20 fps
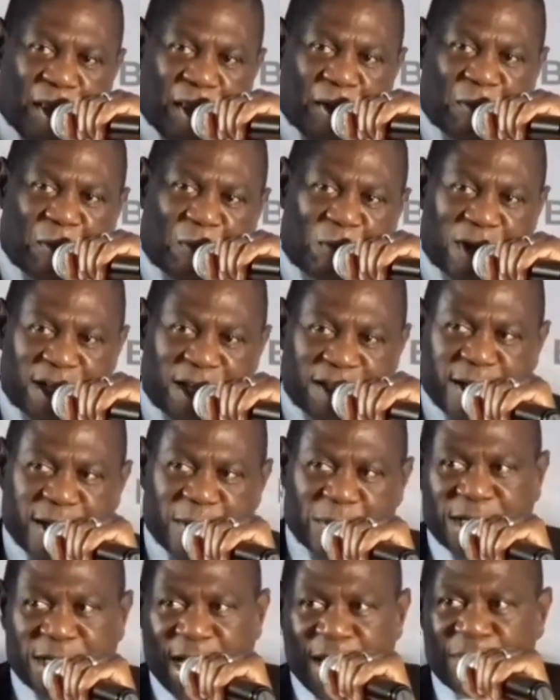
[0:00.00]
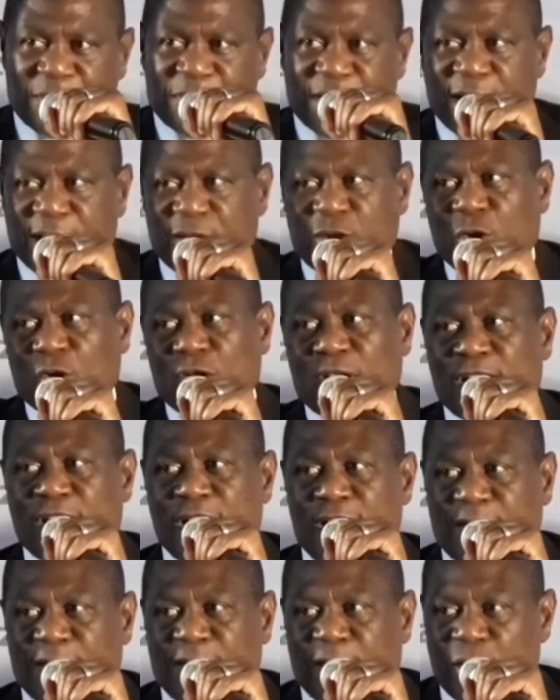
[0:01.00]
but sometimes they don't
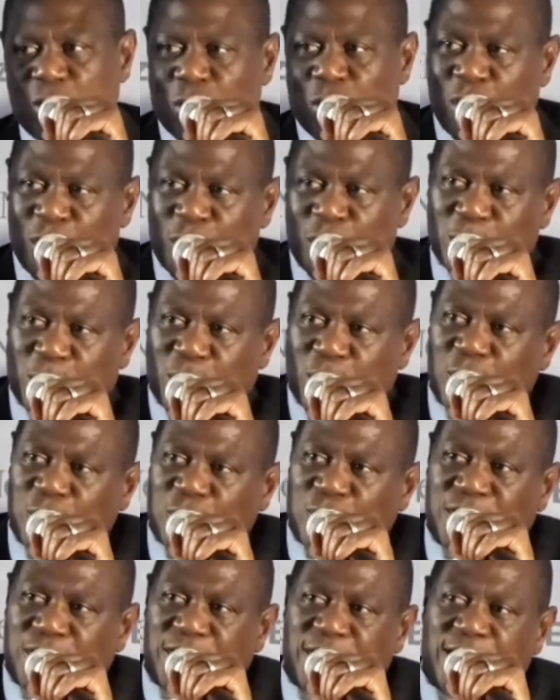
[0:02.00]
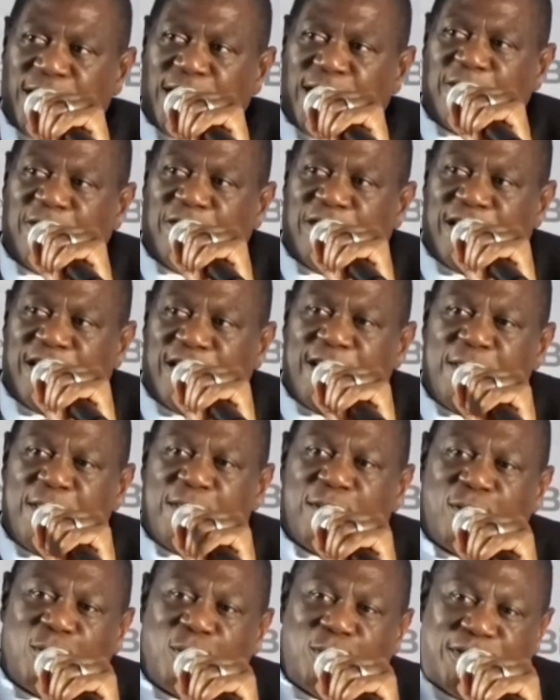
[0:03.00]
cover your response in the very
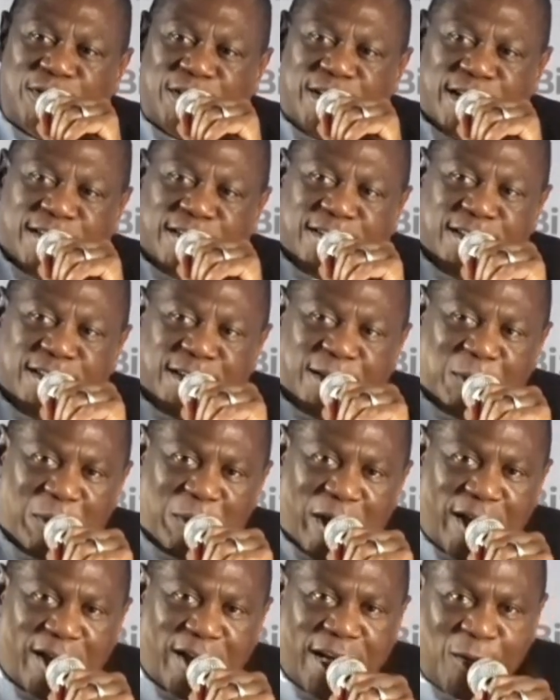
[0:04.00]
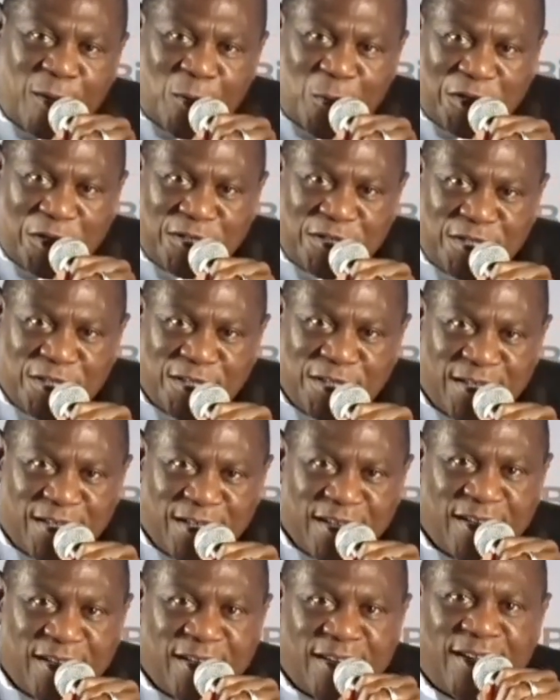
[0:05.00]
enthusiastic manner in which
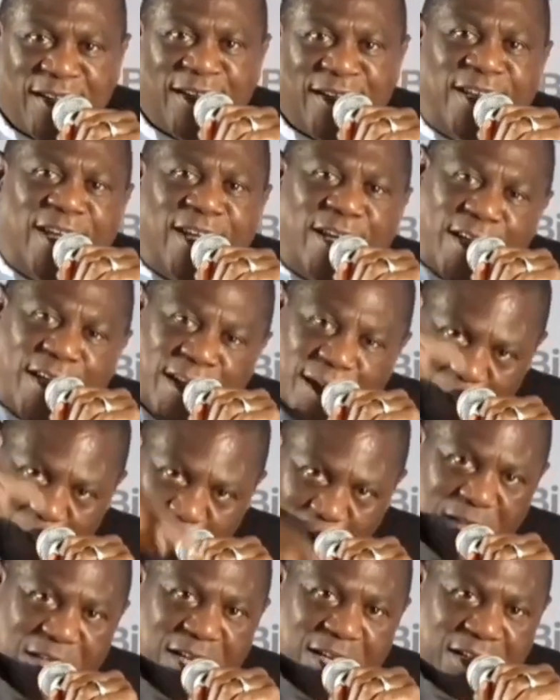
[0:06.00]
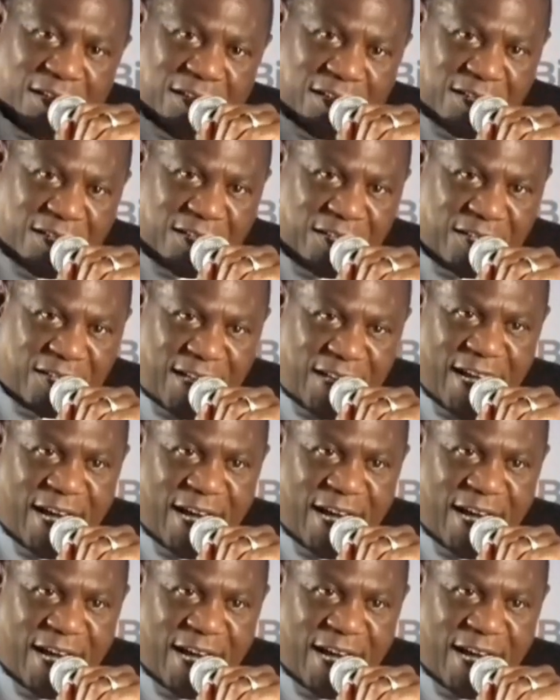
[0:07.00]
they reported their